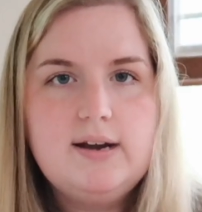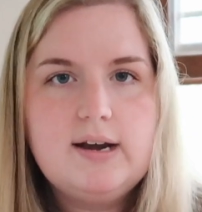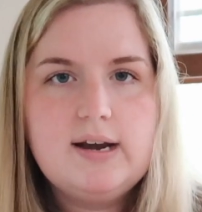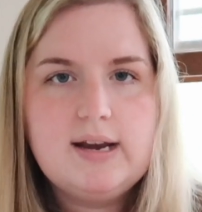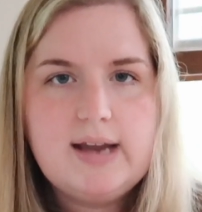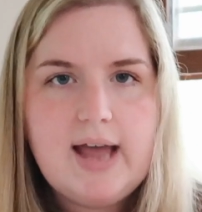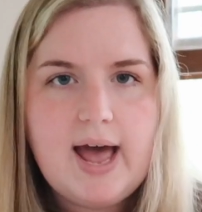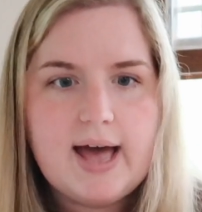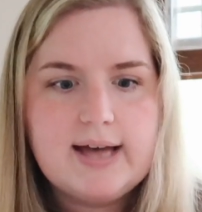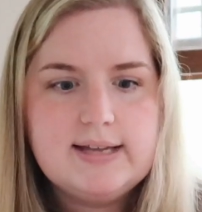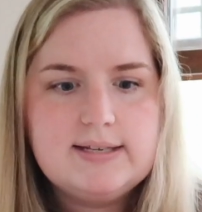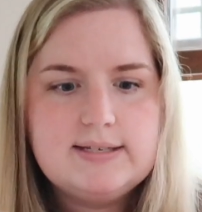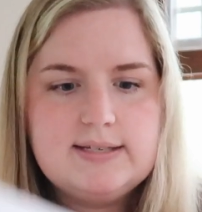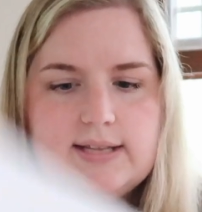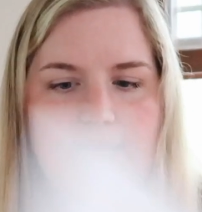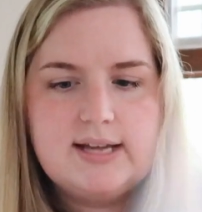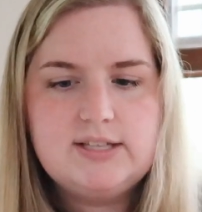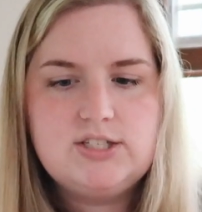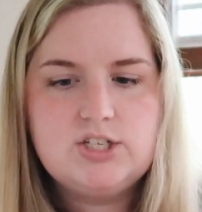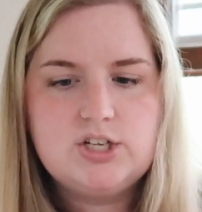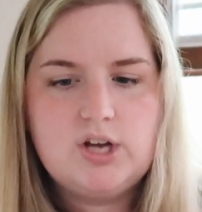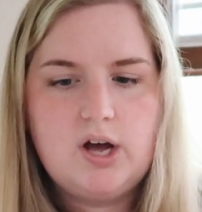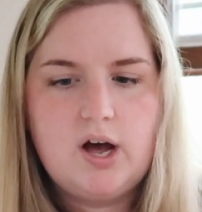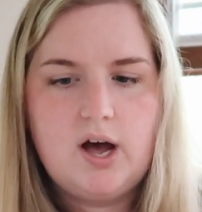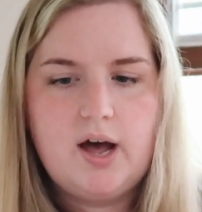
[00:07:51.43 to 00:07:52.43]
Yes,
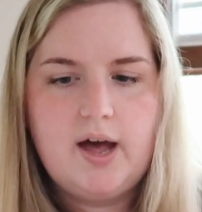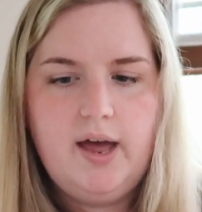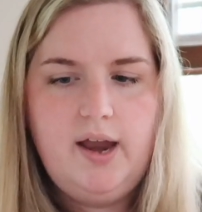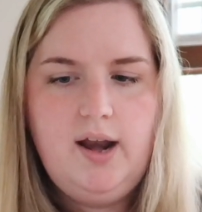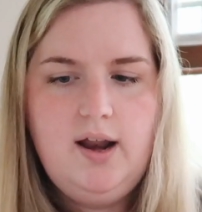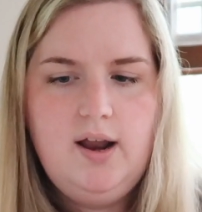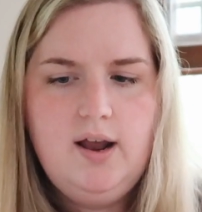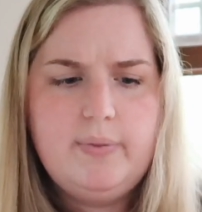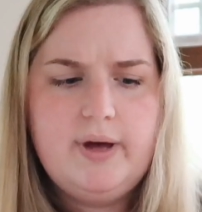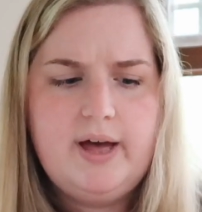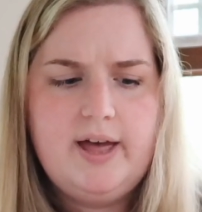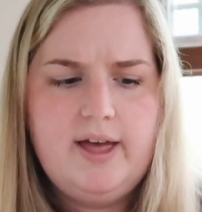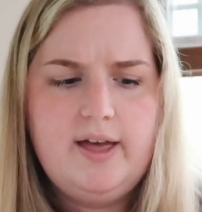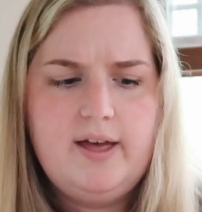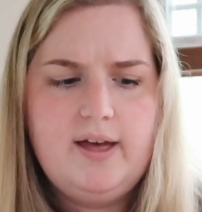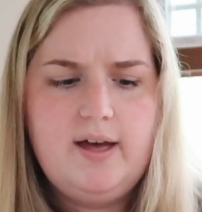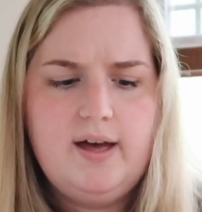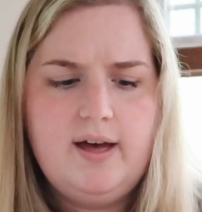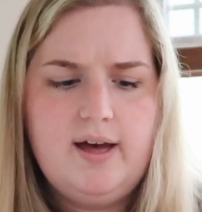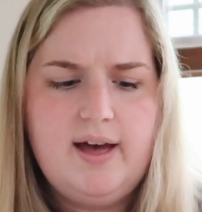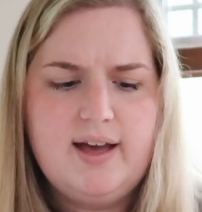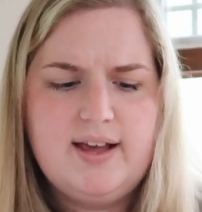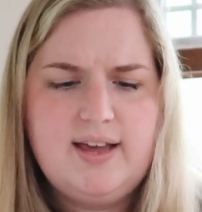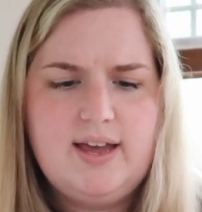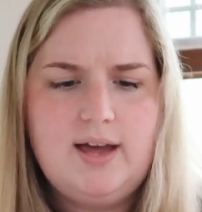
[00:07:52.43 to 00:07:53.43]
that's God. But
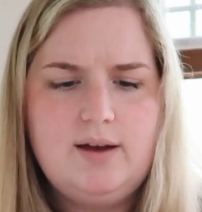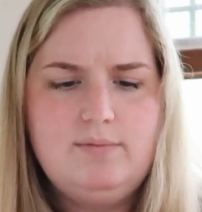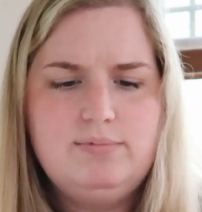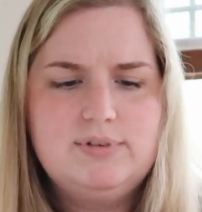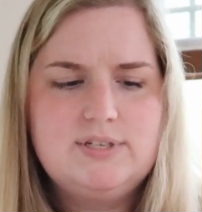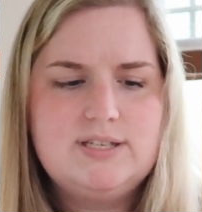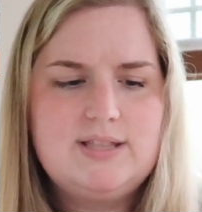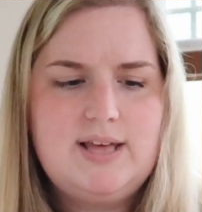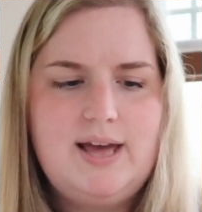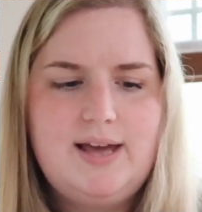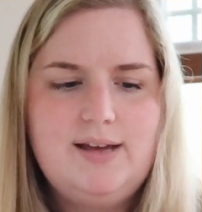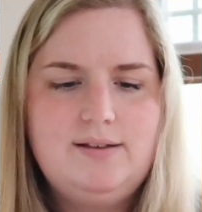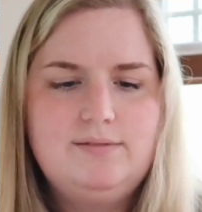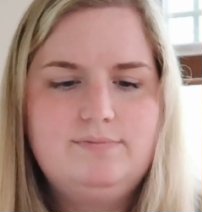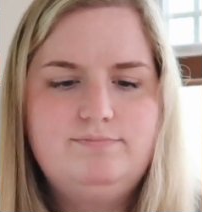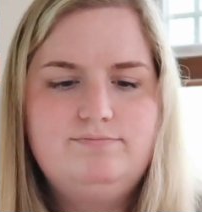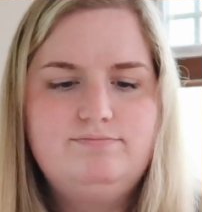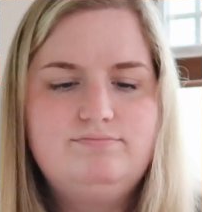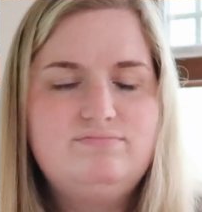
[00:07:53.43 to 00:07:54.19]
a kid was like,